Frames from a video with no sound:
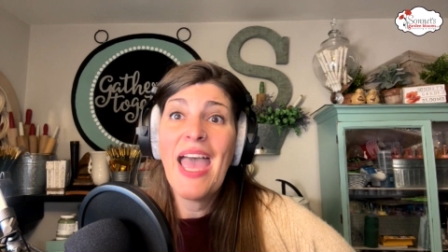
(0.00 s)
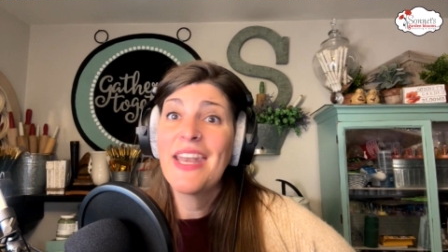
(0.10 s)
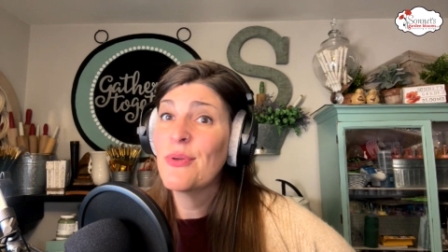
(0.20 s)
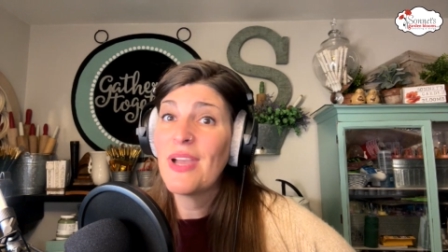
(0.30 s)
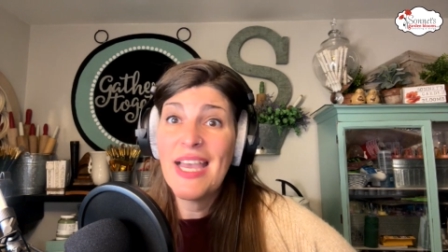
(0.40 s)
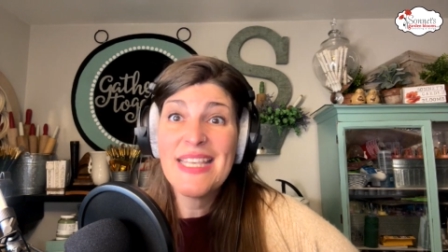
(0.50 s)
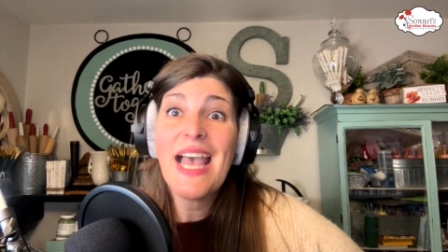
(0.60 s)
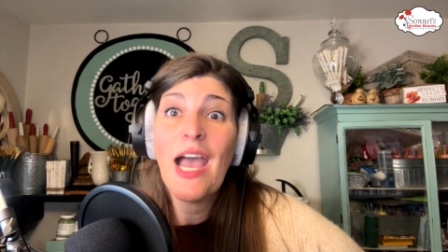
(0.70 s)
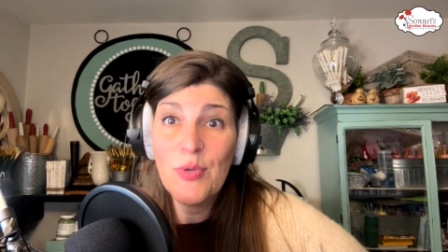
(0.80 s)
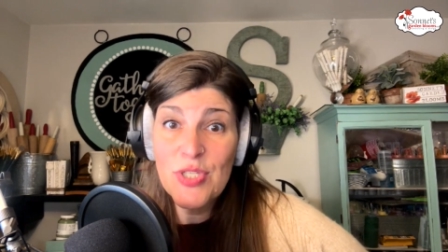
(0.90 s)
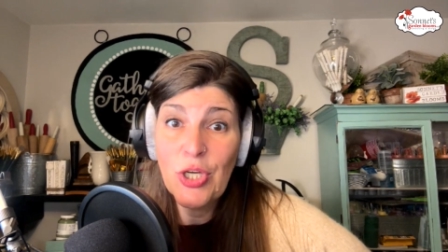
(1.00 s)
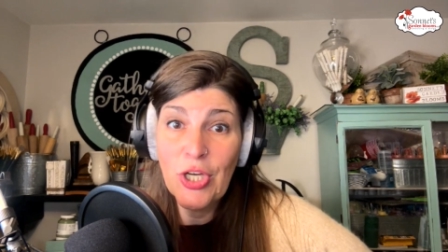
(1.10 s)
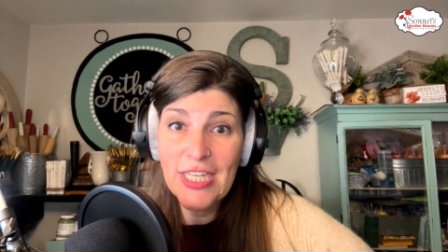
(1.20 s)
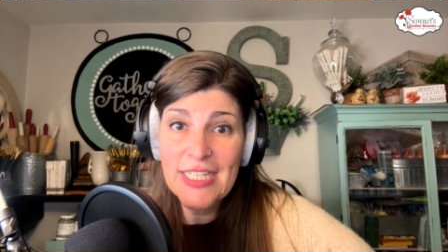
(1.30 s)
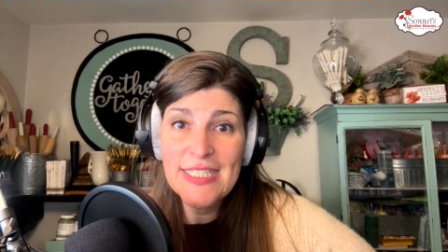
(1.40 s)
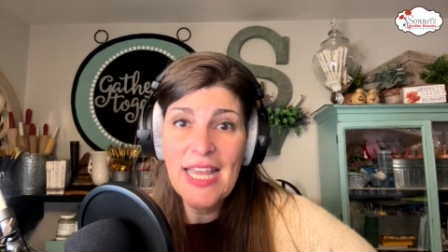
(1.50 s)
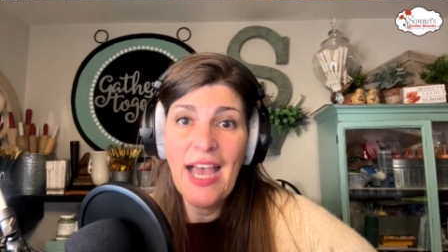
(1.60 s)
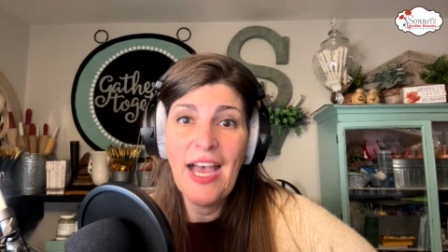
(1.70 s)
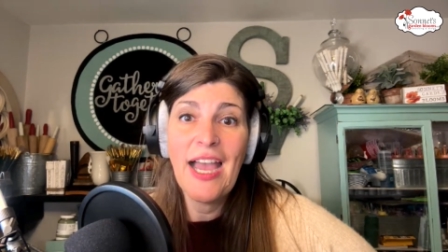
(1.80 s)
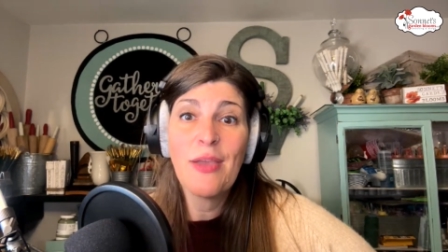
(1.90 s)
And you guys, I was hooked.
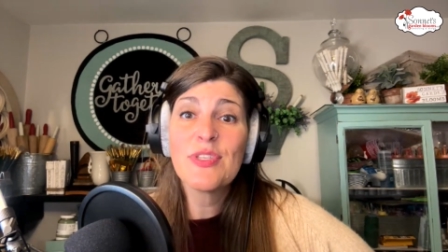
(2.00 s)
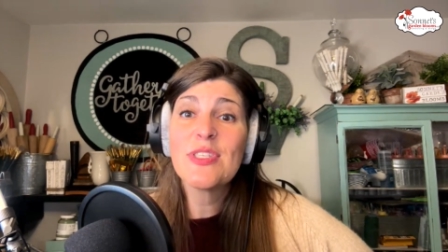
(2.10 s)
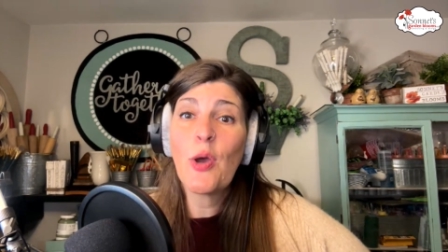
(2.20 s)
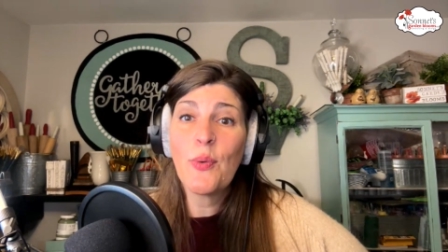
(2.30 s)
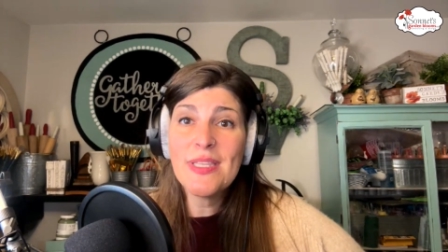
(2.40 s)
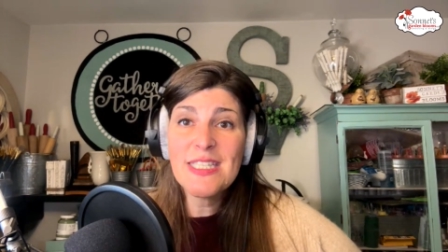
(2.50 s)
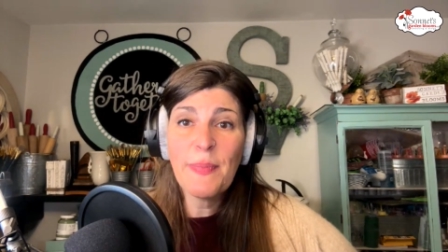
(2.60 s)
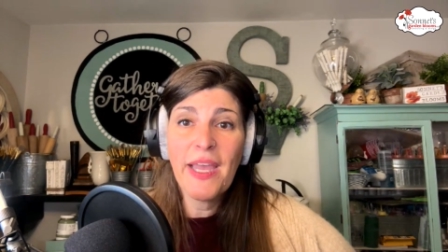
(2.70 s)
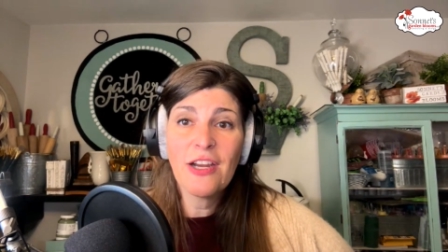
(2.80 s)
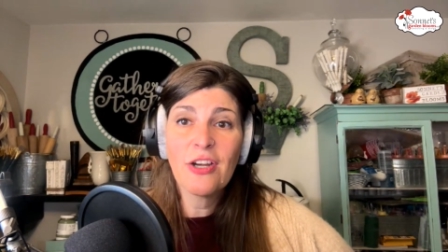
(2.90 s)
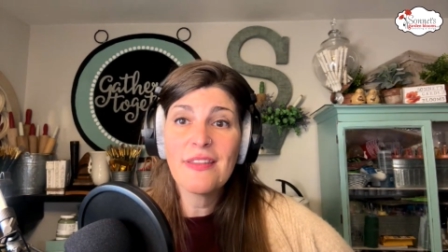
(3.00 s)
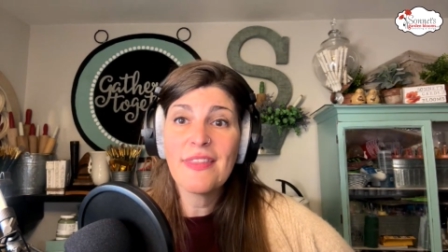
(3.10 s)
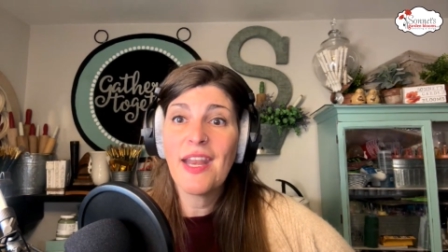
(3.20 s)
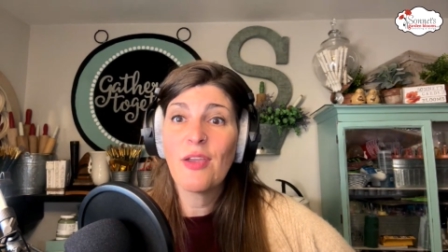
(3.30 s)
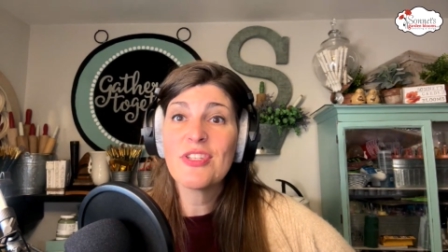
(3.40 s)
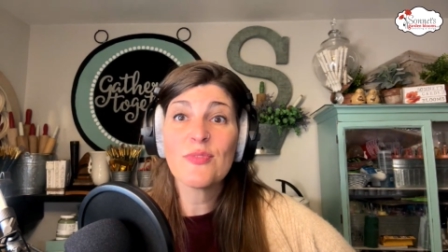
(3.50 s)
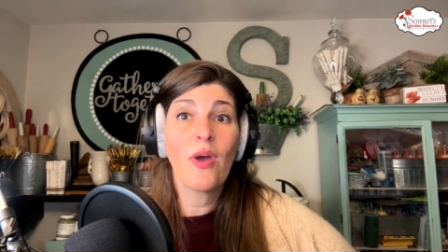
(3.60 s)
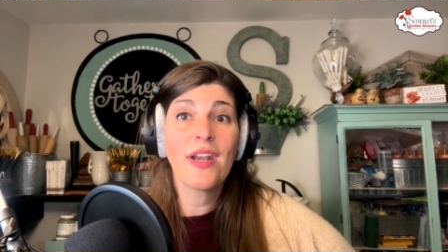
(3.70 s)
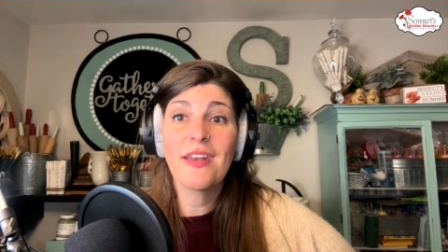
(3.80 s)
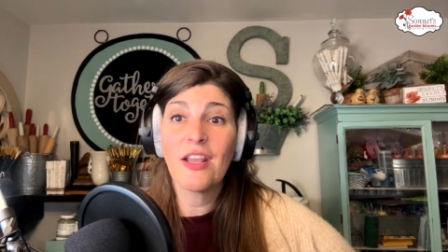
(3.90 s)
I was so inspired that I just
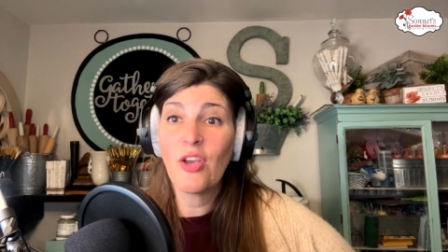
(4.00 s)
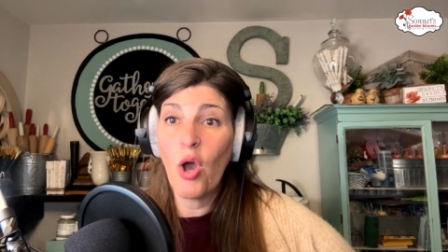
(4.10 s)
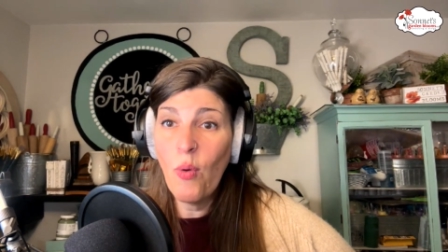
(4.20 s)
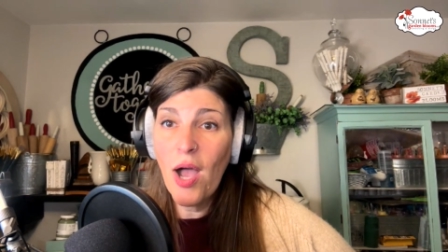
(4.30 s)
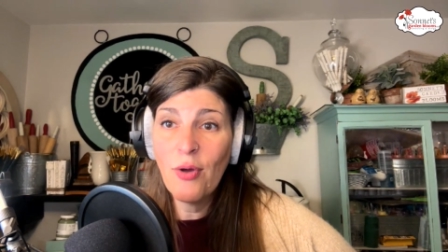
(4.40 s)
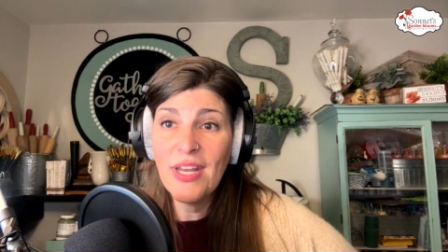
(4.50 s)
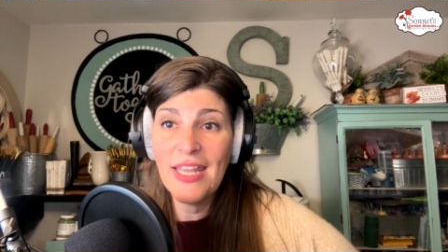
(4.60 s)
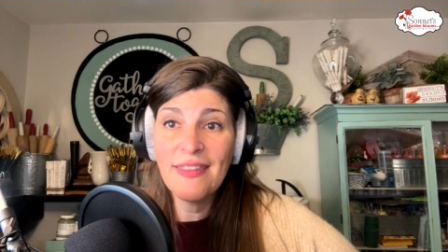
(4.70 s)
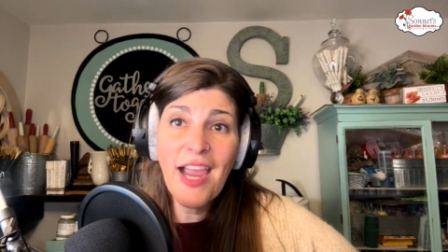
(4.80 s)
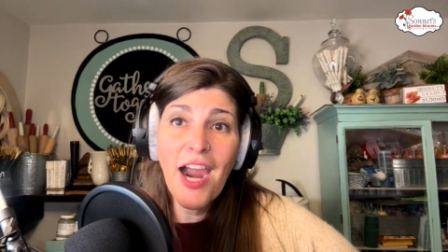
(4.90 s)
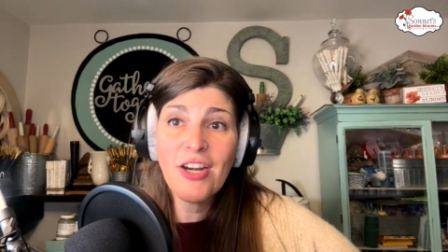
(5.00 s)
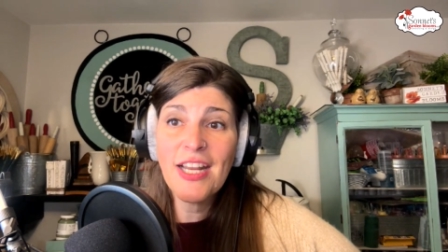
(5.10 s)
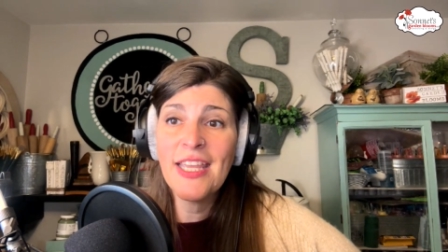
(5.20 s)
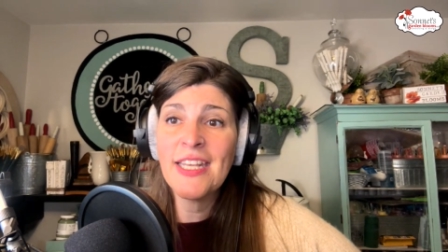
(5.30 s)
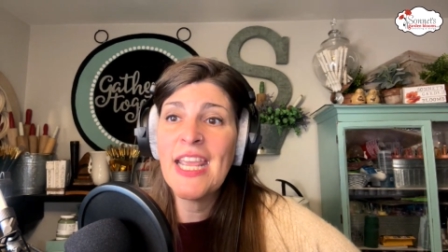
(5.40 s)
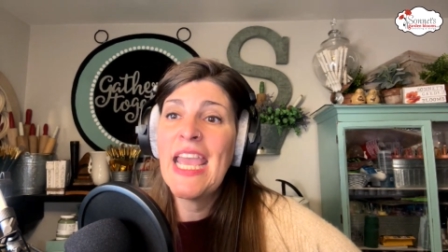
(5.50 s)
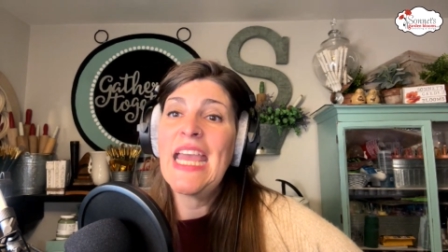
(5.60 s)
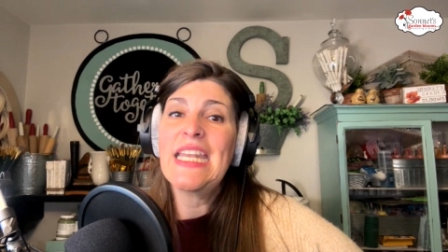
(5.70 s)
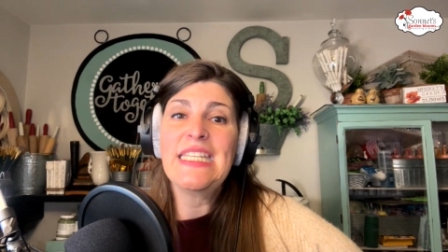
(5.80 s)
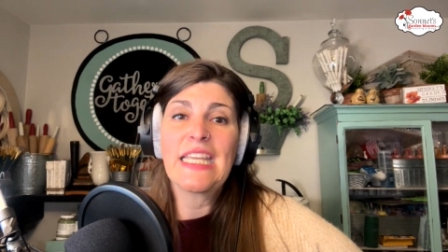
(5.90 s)
wanted to go out in the garden,
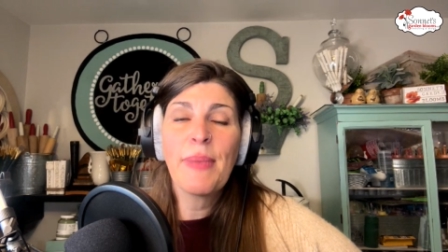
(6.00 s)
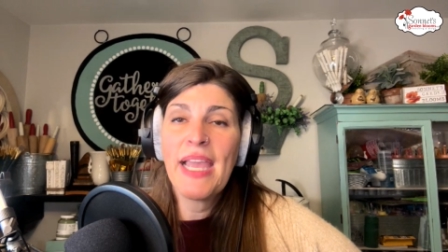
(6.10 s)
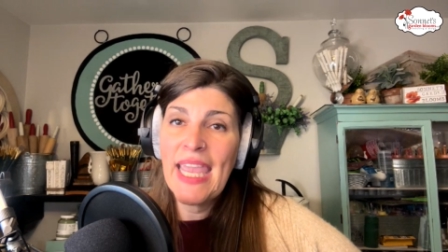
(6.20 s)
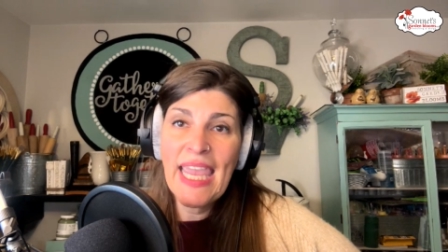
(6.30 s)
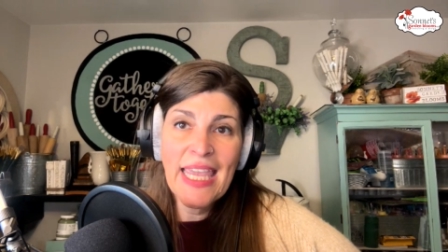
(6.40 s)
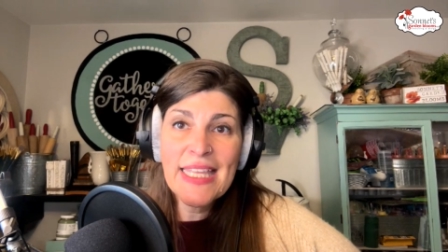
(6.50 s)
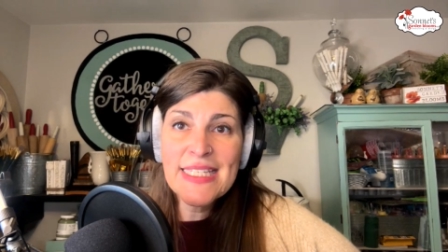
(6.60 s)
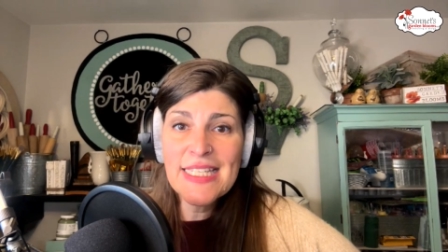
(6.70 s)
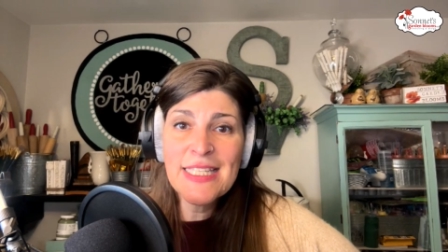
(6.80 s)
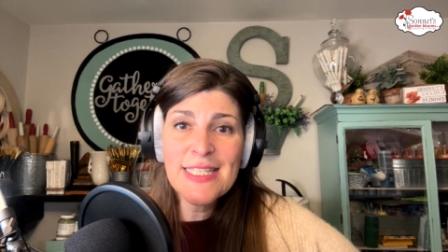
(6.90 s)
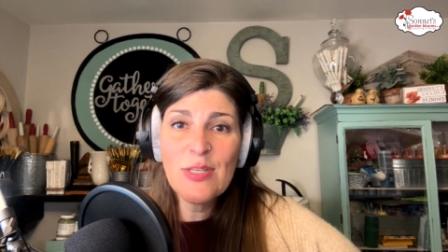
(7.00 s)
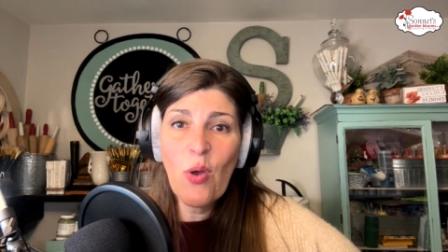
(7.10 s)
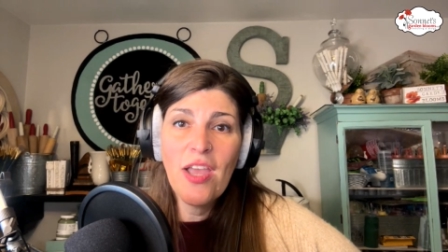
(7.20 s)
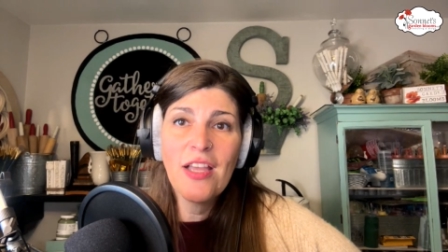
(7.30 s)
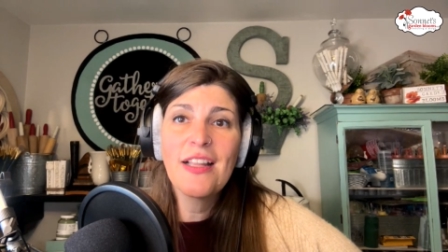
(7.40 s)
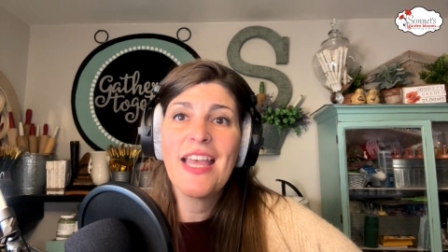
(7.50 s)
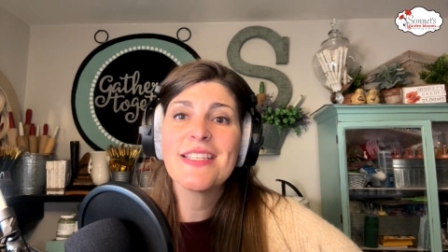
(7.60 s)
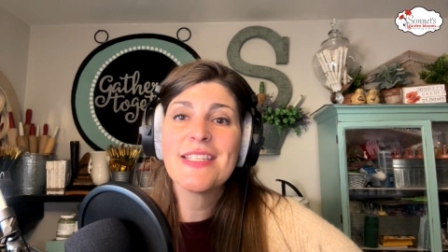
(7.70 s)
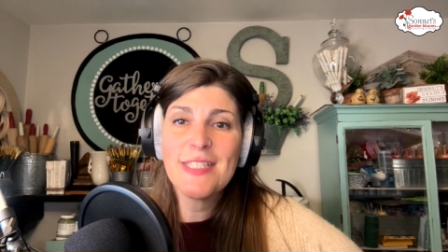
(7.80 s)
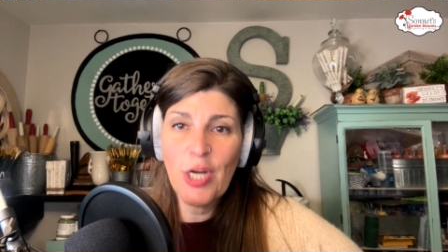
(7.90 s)
dig my hands in the soil,
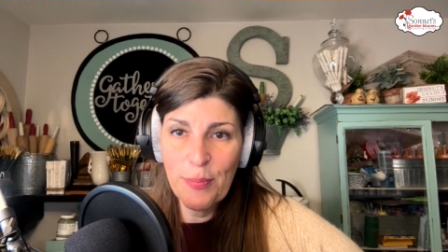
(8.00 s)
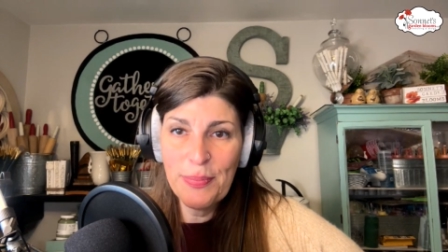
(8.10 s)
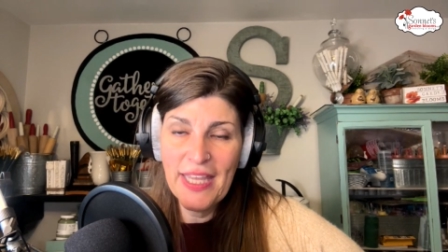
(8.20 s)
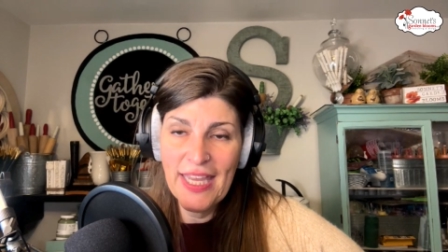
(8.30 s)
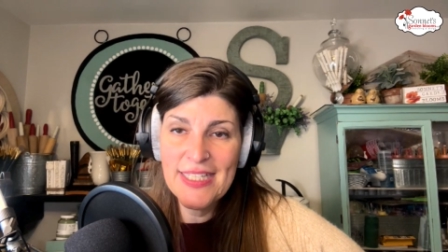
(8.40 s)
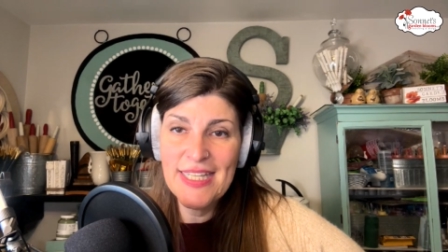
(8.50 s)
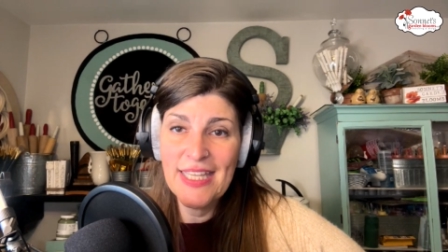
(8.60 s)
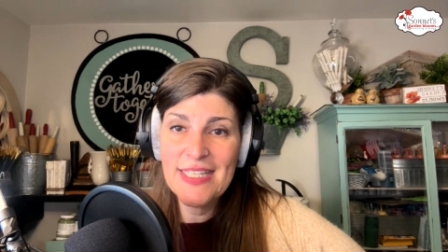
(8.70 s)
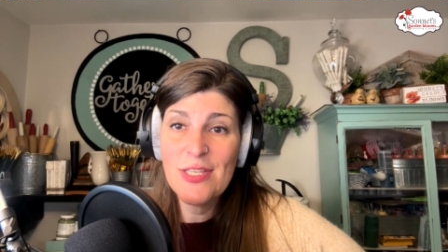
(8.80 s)
and start planting.